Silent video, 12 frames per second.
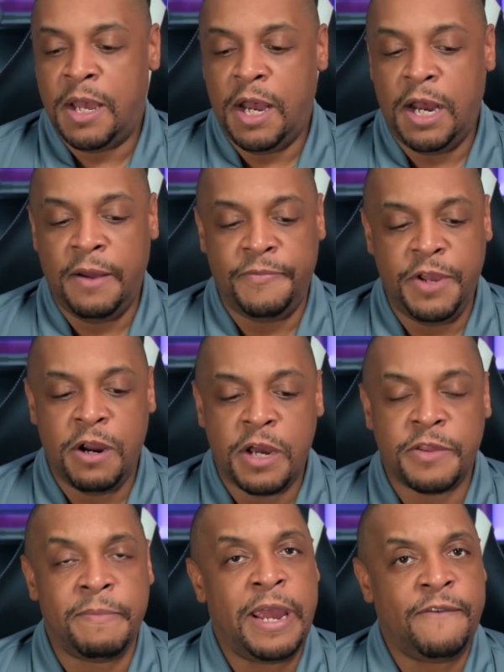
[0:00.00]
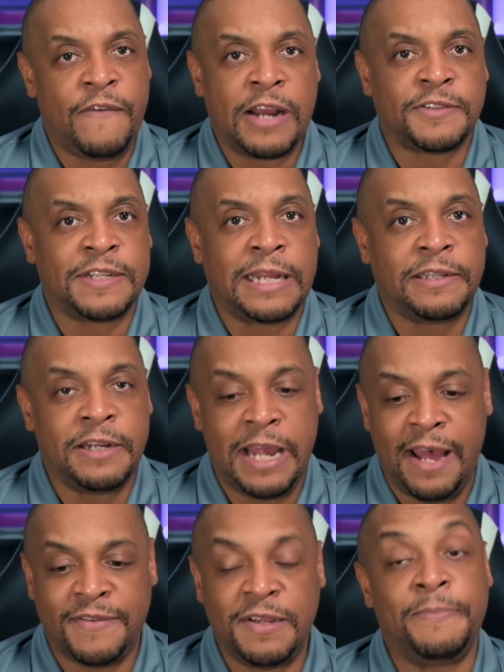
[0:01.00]
There are other manufacturers out there that
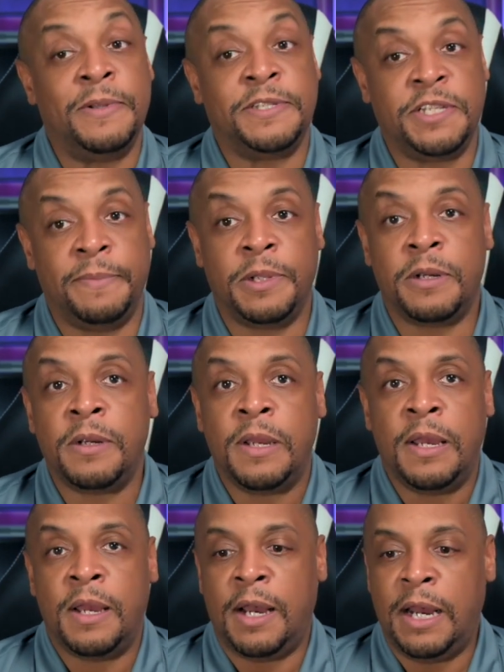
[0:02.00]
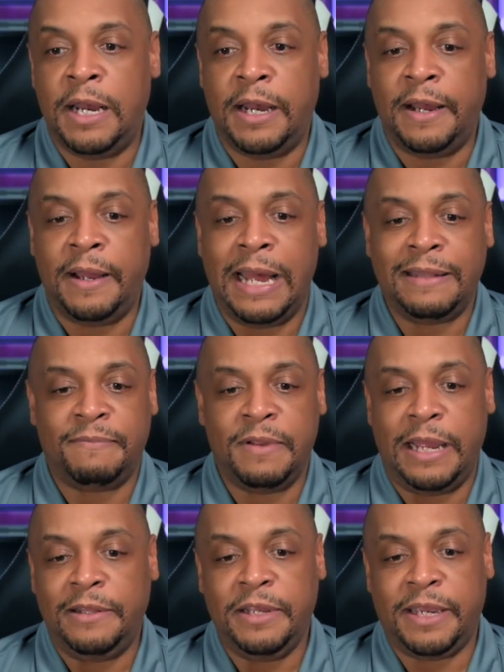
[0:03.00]
have something similar.
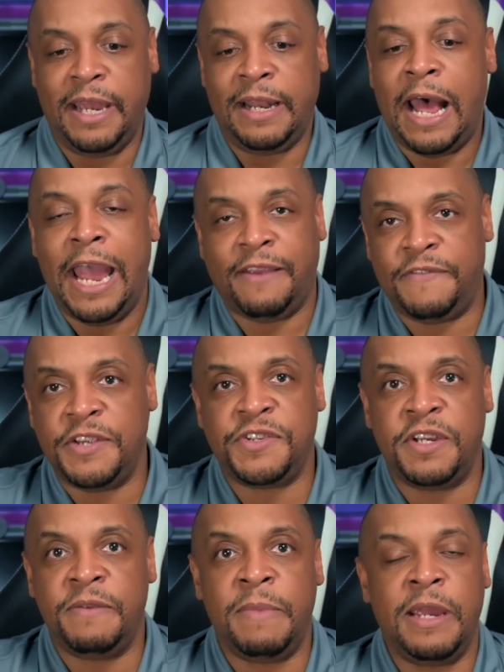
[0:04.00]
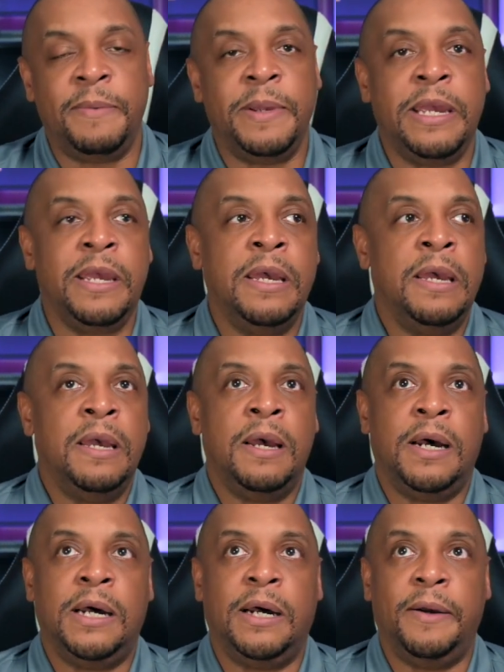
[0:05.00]
I look at Hikvision, maybe.
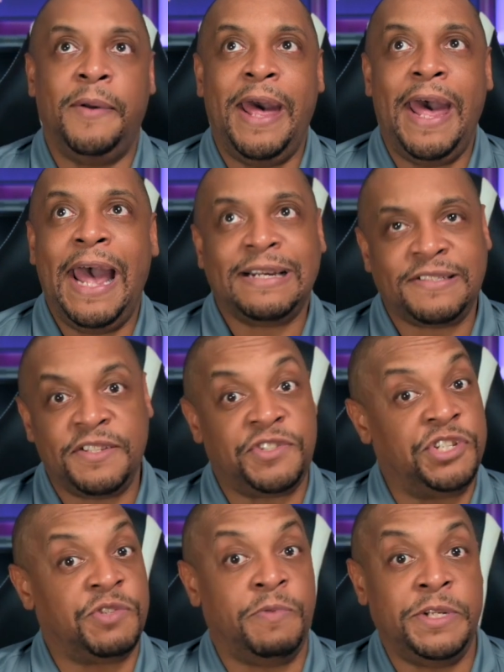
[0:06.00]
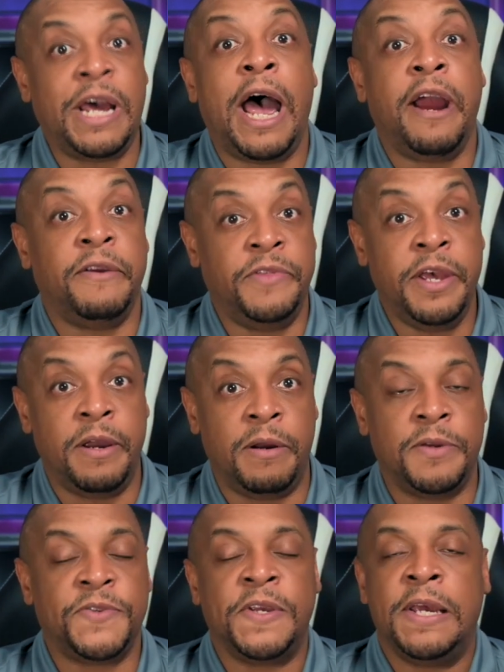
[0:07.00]
Axis just retired
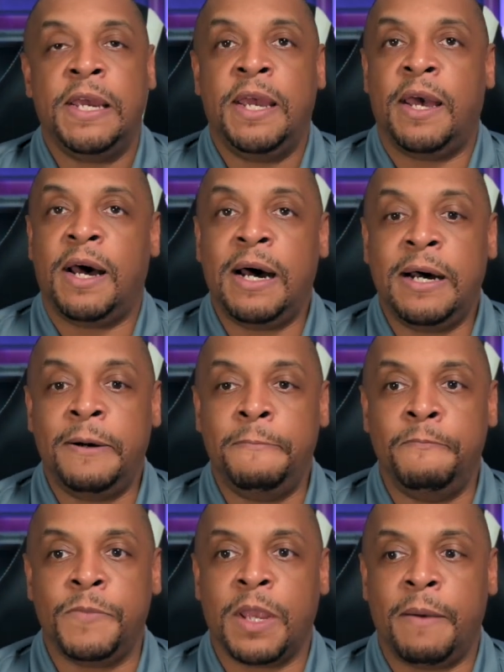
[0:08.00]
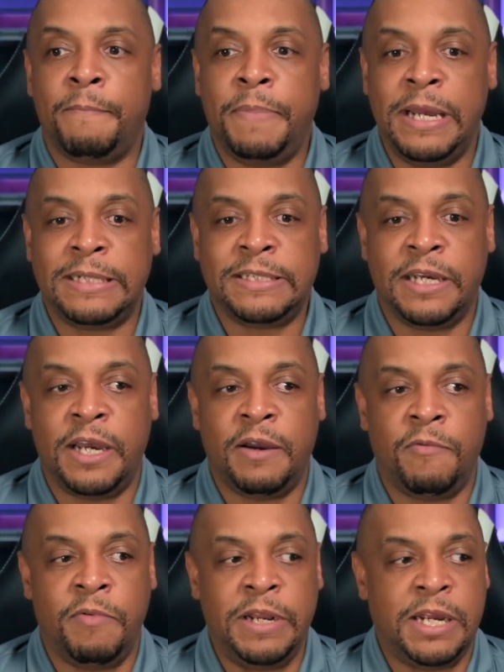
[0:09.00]
theirs. But
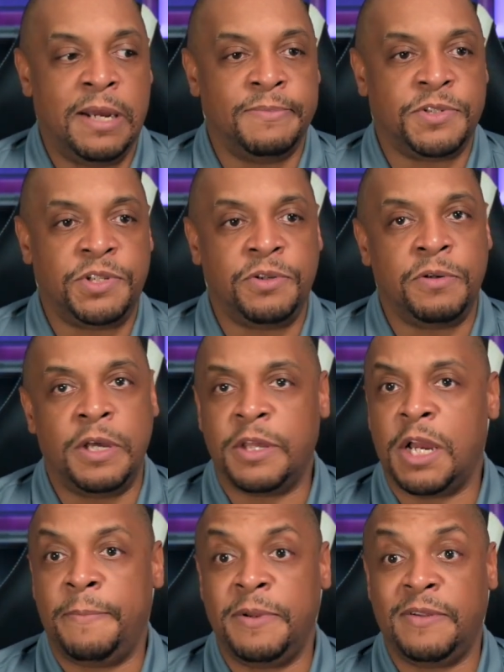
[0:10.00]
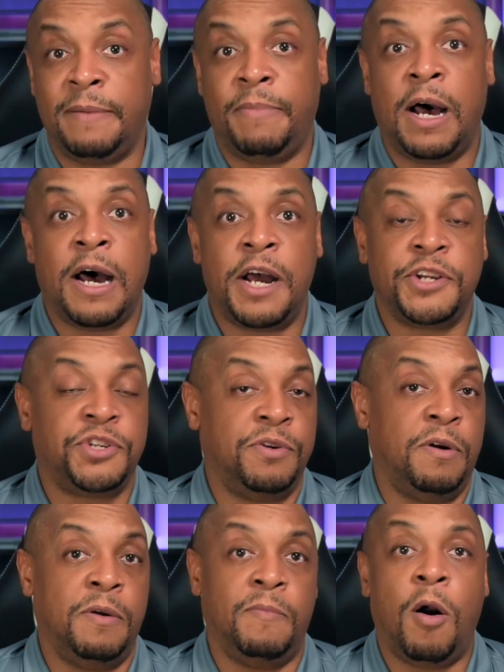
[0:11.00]
when it comes to other companies like Bosch
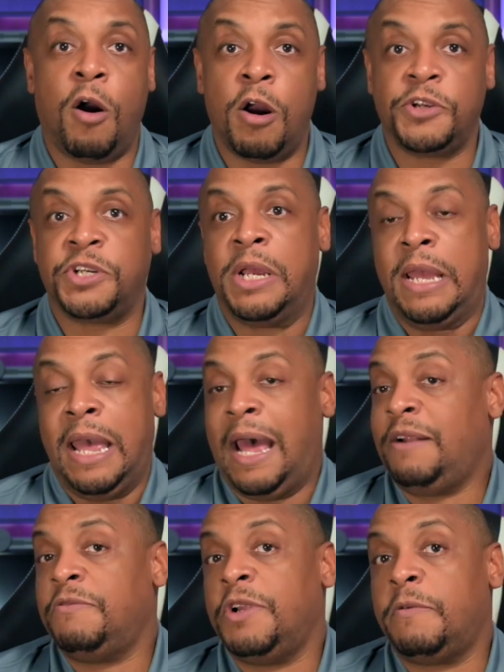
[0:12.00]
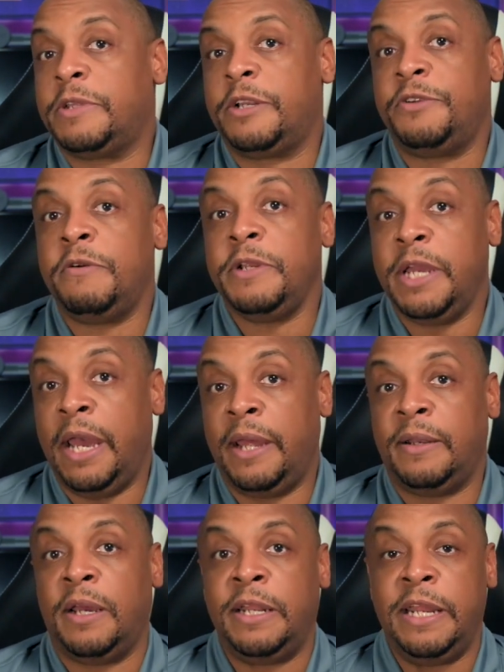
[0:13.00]
or March, I don't know what they're doing
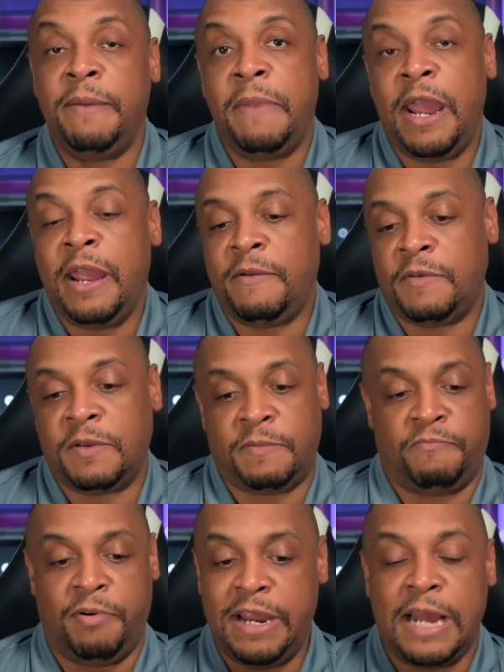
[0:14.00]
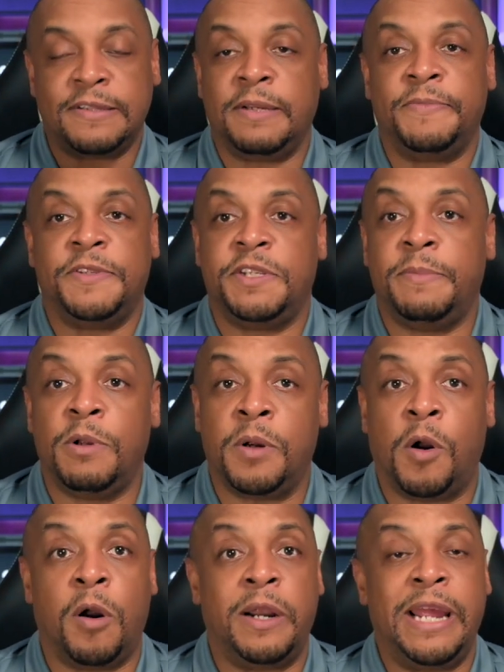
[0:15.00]
yet. And they may bring out something similar
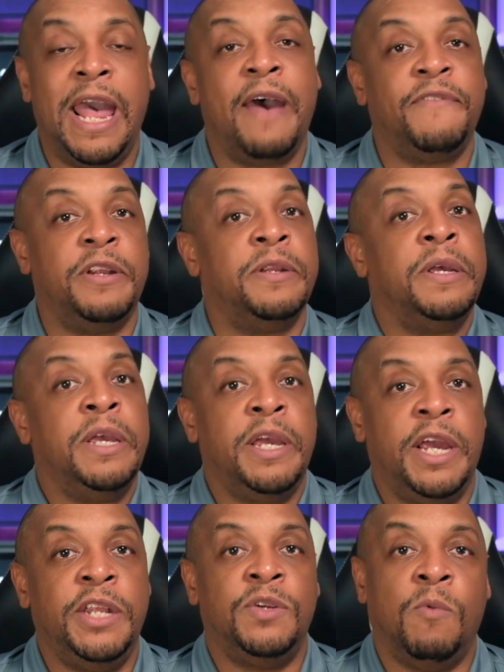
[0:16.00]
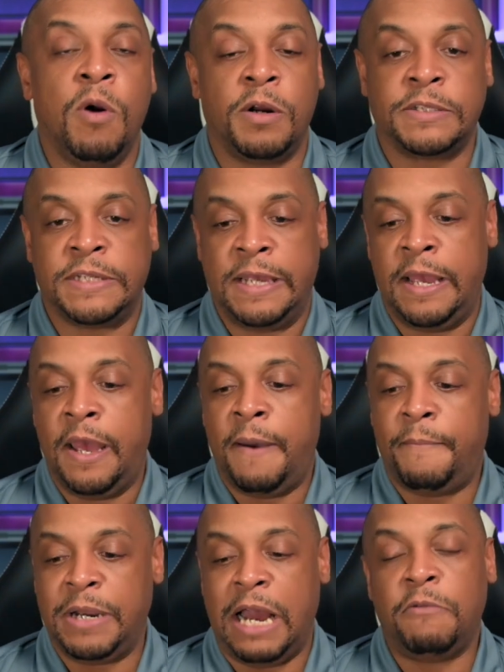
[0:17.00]
or already have it in the works.
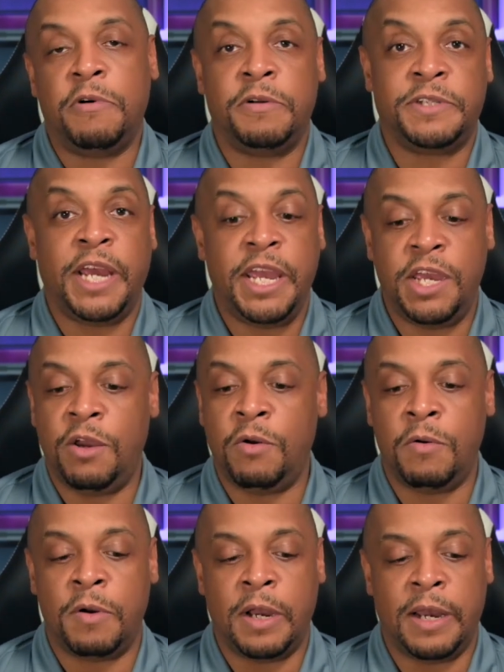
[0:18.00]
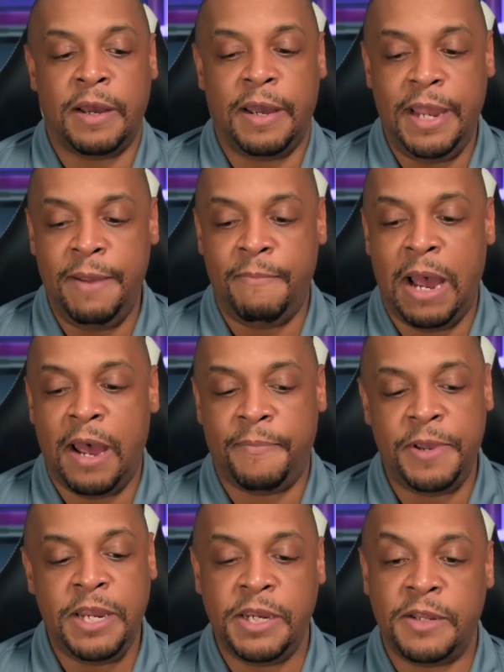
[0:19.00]
But I will tell you, in my
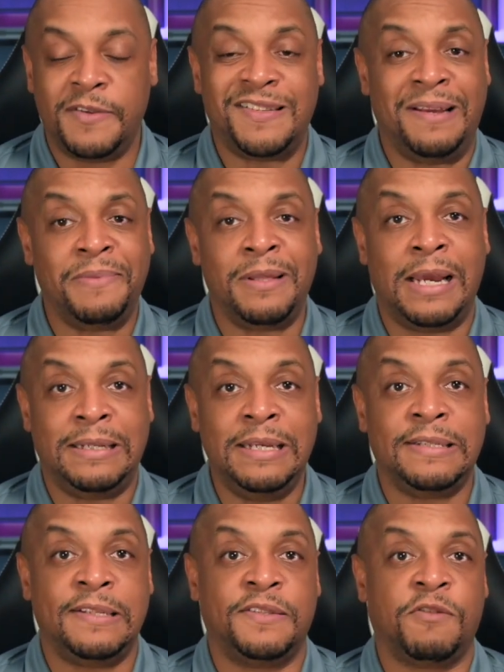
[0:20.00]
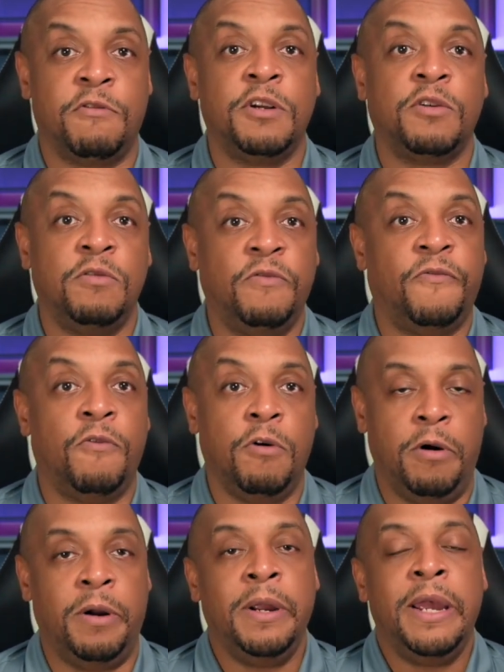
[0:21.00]
opinion, something like this is critical
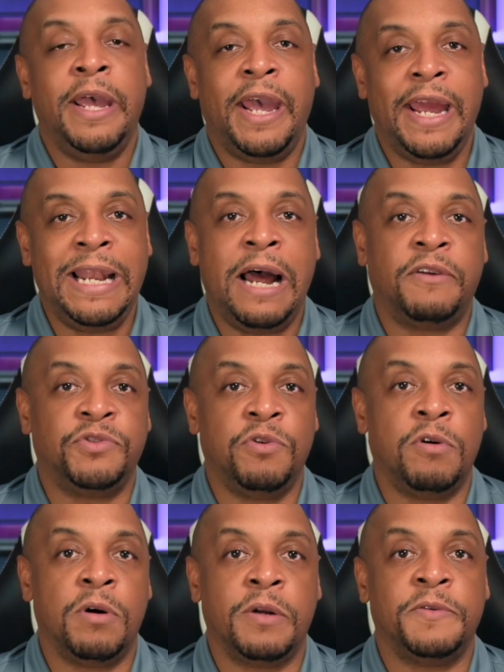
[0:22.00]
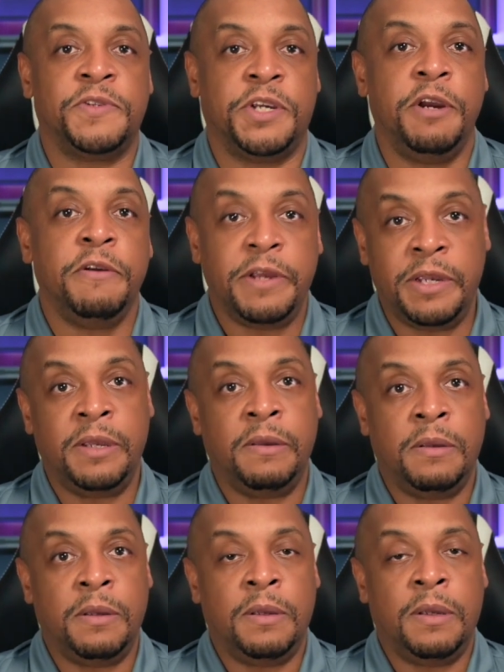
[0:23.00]
for an outdoor security
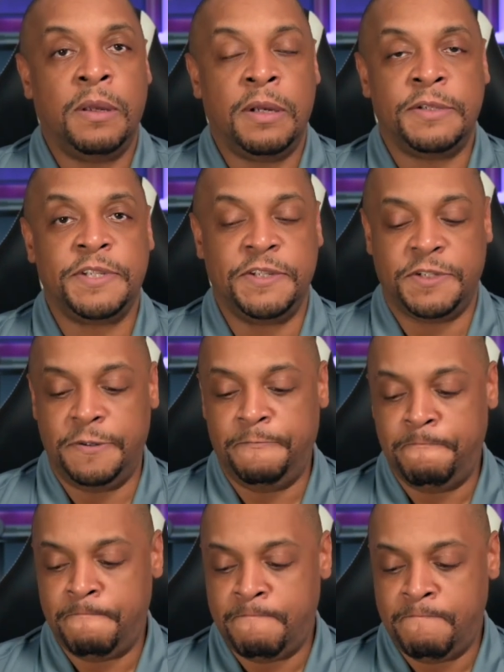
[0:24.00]
system.